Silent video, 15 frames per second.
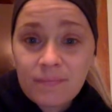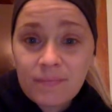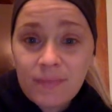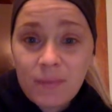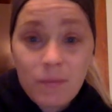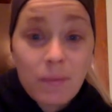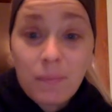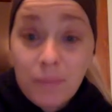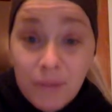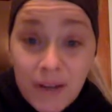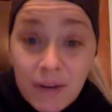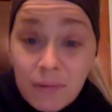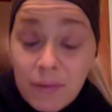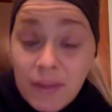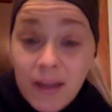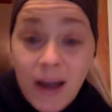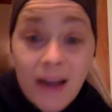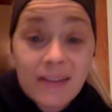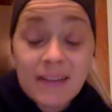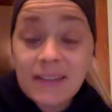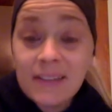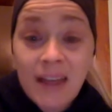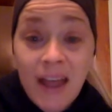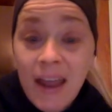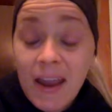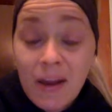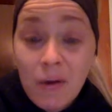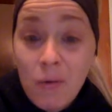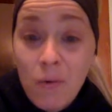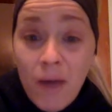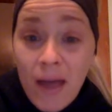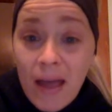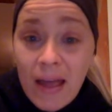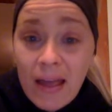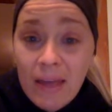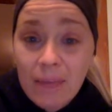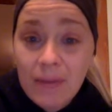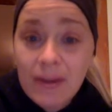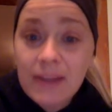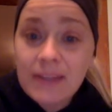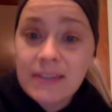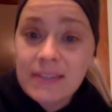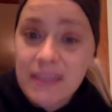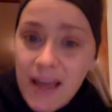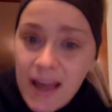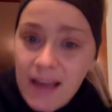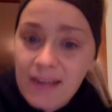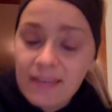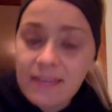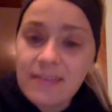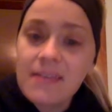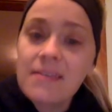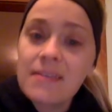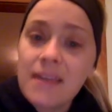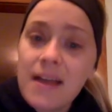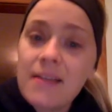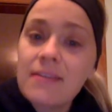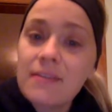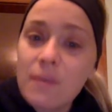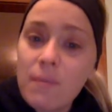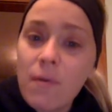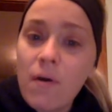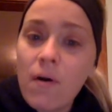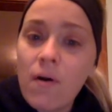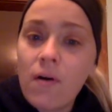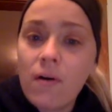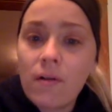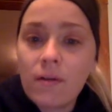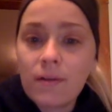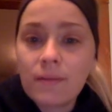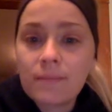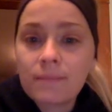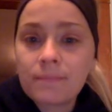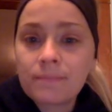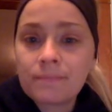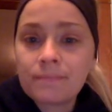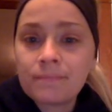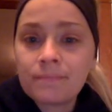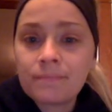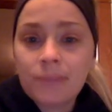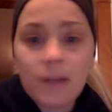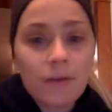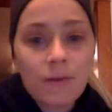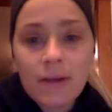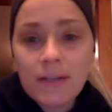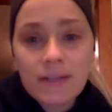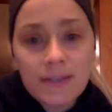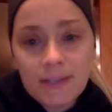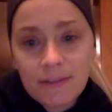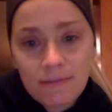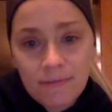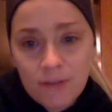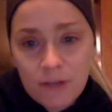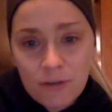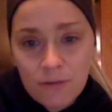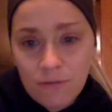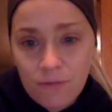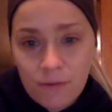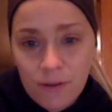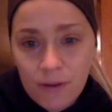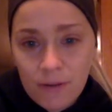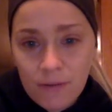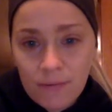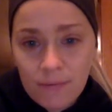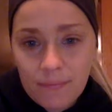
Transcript: We plead with God to take it away. But he says to Paul, "My grace is sufficient for you,